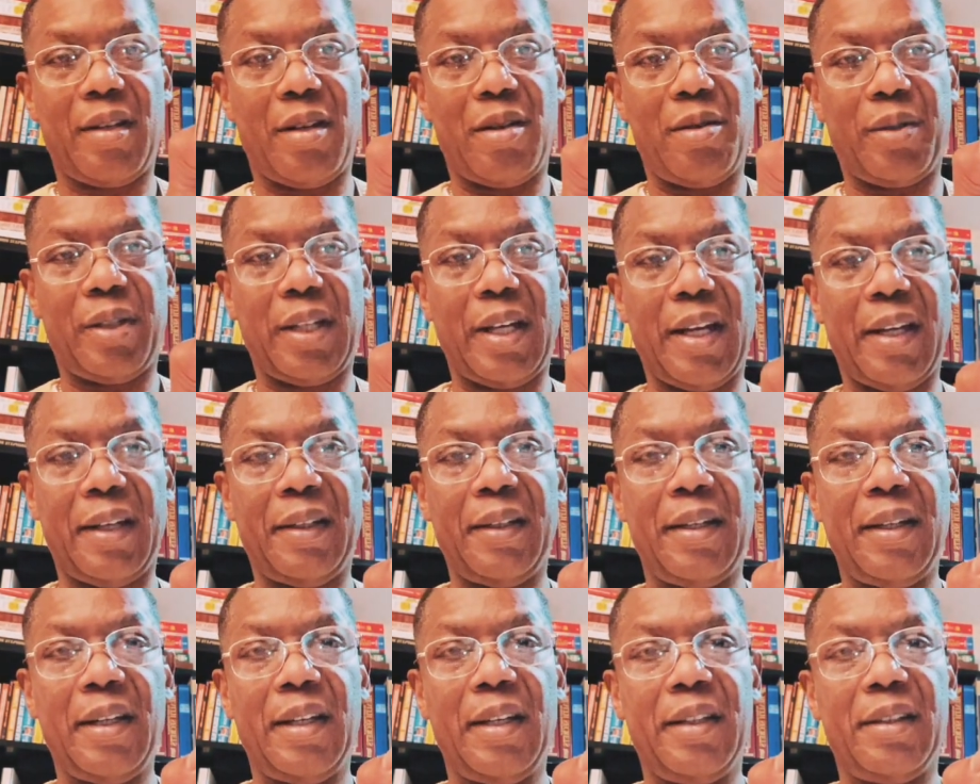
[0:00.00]
Okay?
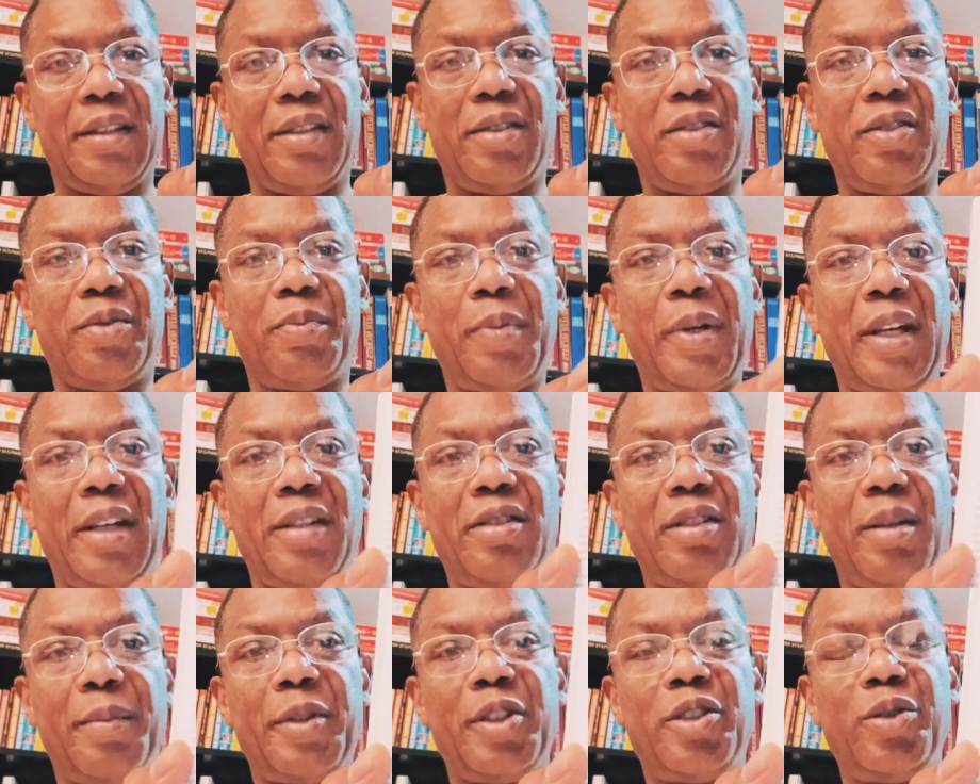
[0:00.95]
This is page
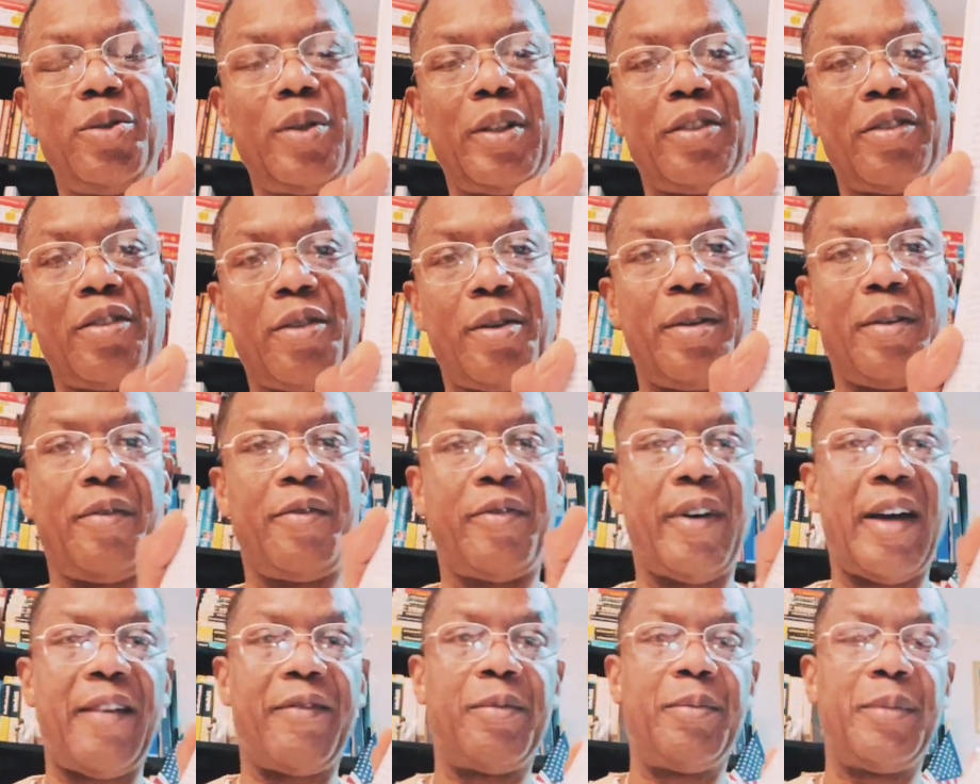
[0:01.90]
number
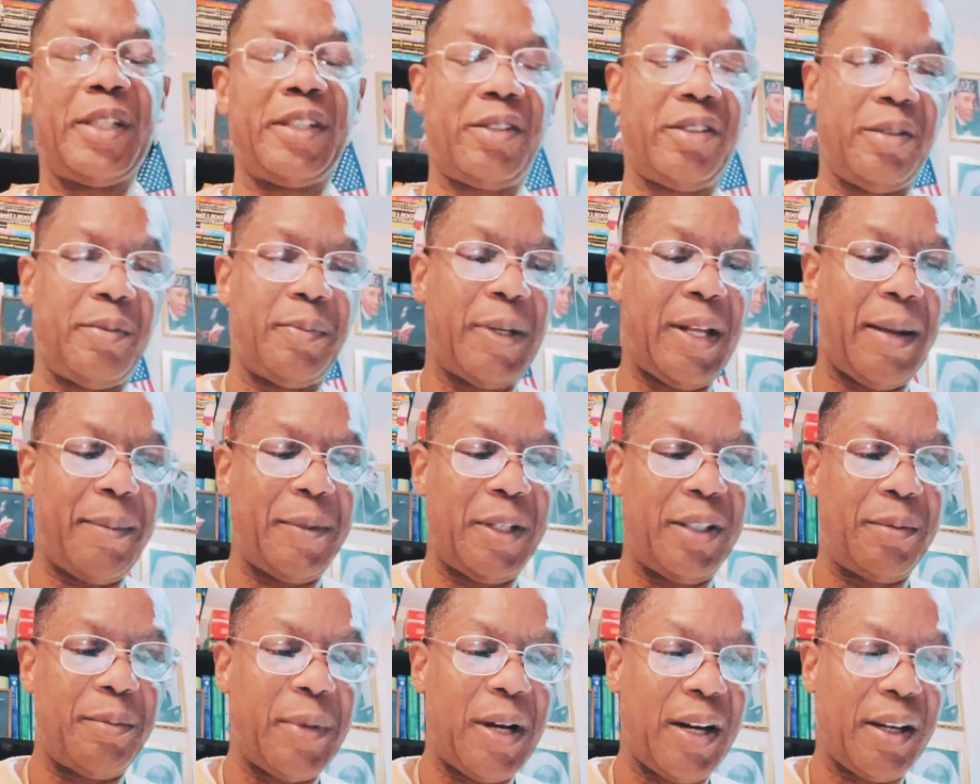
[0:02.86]
235 of Message to the Black Man in
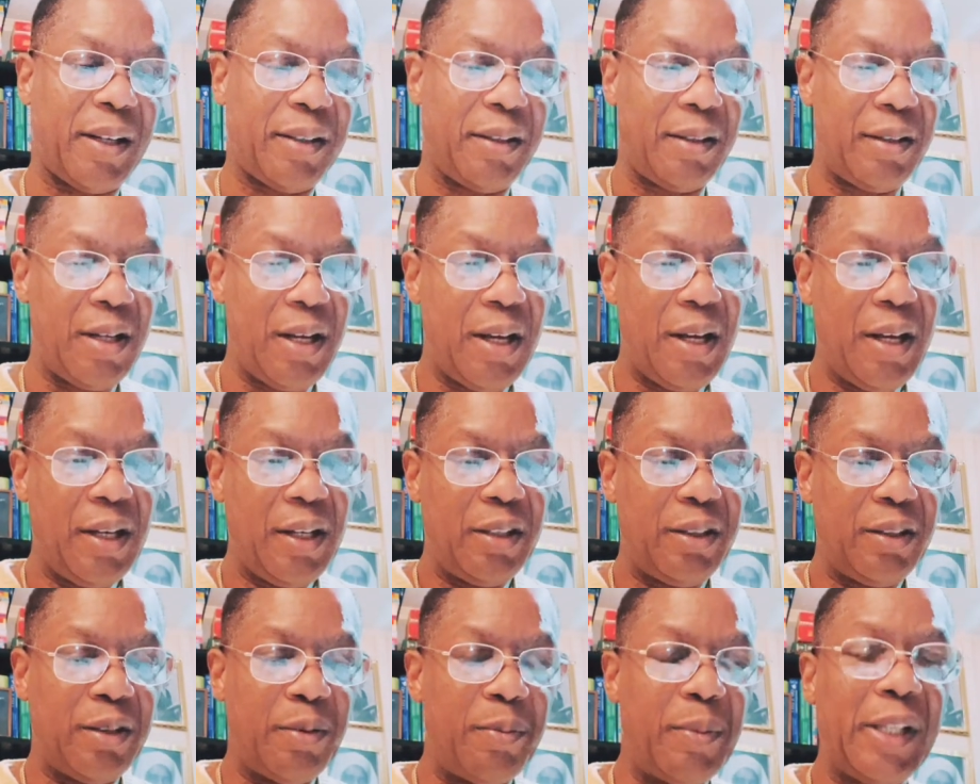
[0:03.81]
America.
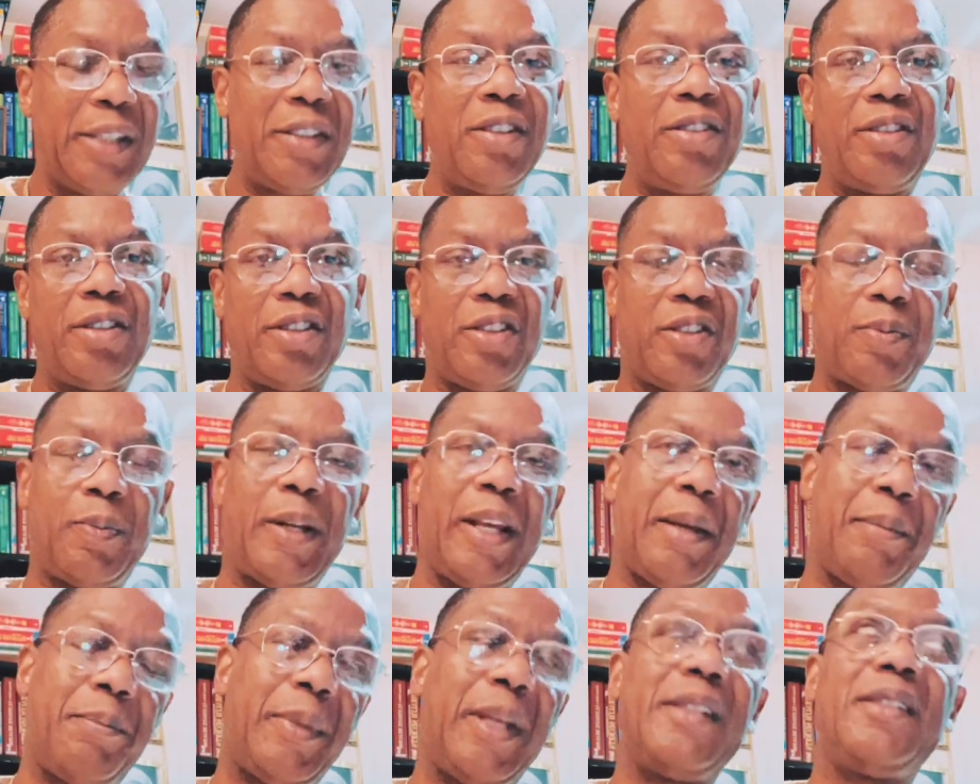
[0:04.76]
The messenger
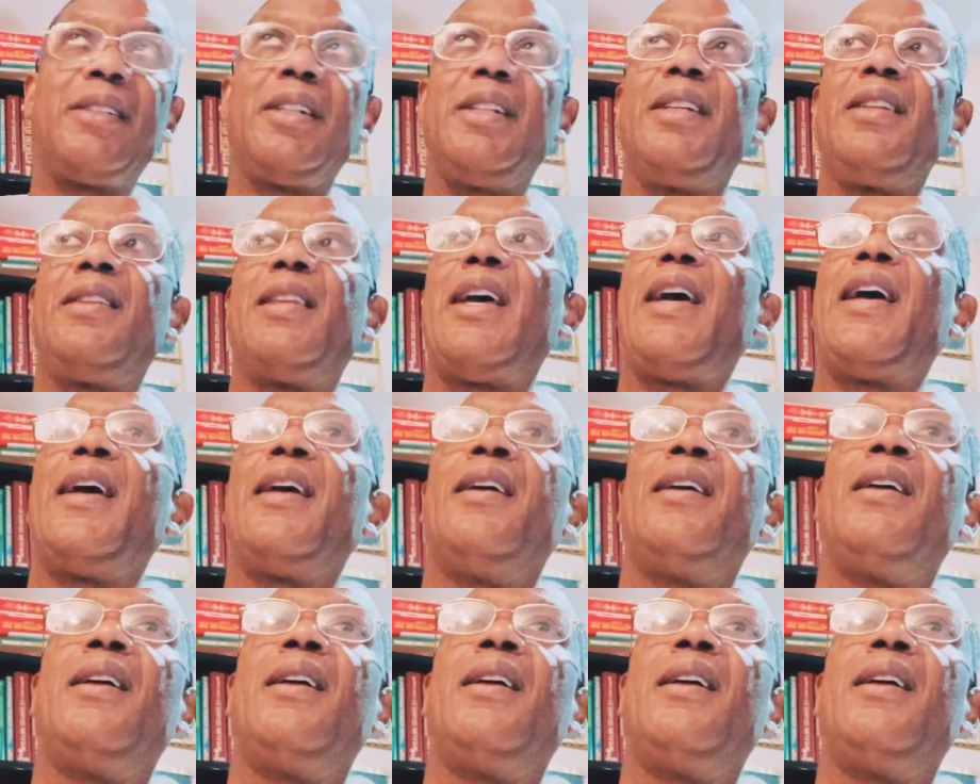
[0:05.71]
explained basically that